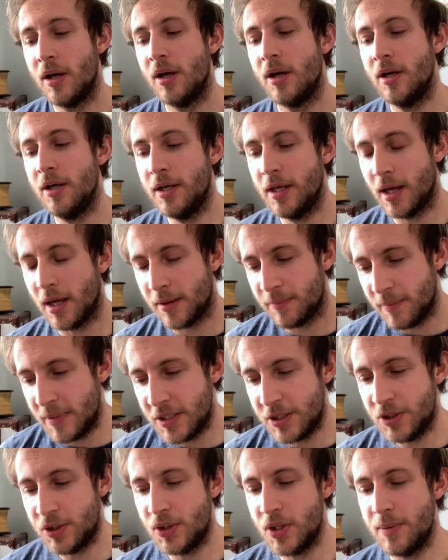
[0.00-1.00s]
okay,
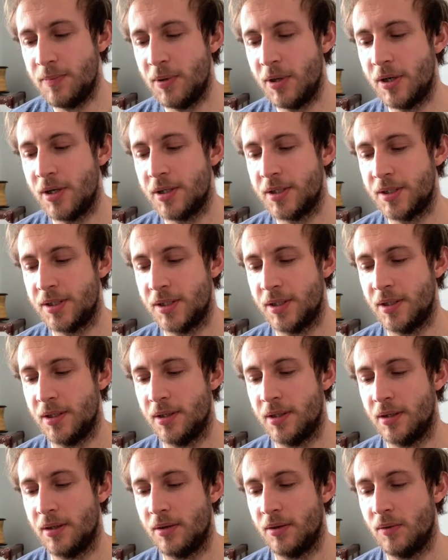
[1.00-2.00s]
mystery person,